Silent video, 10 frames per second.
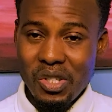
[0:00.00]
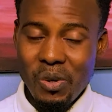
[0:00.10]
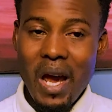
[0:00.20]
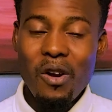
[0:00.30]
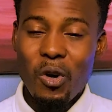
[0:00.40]

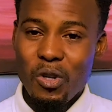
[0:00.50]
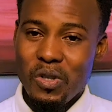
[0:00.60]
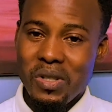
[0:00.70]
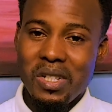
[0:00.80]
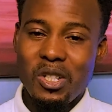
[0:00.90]
right, all you
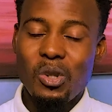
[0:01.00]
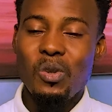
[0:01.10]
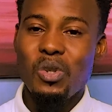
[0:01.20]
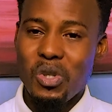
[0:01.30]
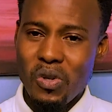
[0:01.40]
just need to do
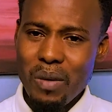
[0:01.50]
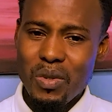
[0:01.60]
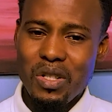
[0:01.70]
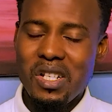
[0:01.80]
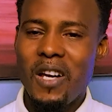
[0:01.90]
is subscribe to
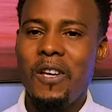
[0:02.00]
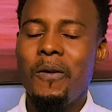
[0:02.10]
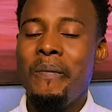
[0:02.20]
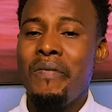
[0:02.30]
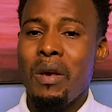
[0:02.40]
the channel,
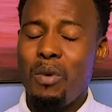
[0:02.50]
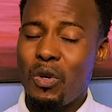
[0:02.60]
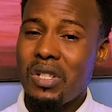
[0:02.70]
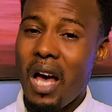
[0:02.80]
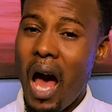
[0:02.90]

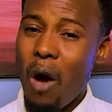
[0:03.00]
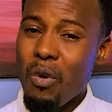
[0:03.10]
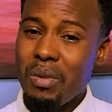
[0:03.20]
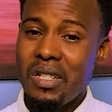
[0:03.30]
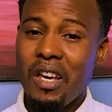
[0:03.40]
because I will
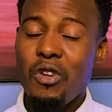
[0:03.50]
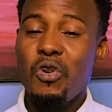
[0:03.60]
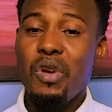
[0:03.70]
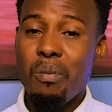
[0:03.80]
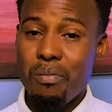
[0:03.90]
be taking
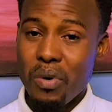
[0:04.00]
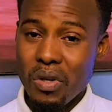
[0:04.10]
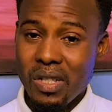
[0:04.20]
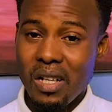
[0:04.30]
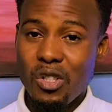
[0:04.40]
you in
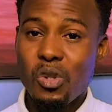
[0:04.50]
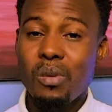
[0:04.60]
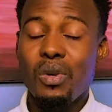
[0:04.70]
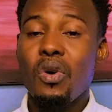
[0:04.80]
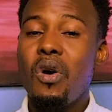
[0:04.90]
process to
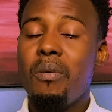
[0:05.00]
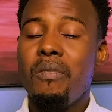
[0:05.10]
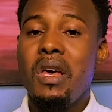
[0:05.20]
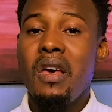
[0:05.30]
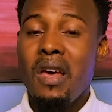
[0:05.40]
become
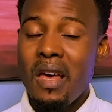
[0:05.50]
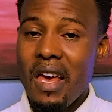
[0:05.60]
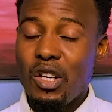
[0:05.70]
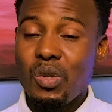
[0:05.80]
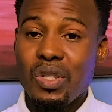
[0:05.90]

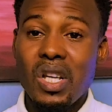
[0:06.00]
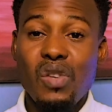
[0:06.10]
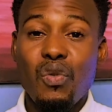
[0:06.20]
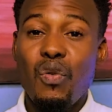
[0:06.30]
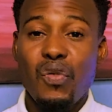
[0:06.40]
a
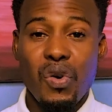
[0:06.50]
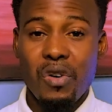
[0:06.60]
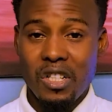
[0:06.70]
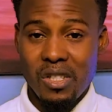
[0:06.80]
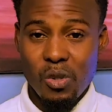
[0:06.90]
successful
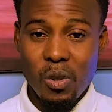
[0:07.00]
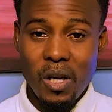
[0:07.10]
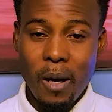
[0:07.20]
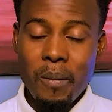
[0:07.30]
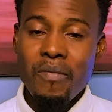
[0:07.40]
forex trader.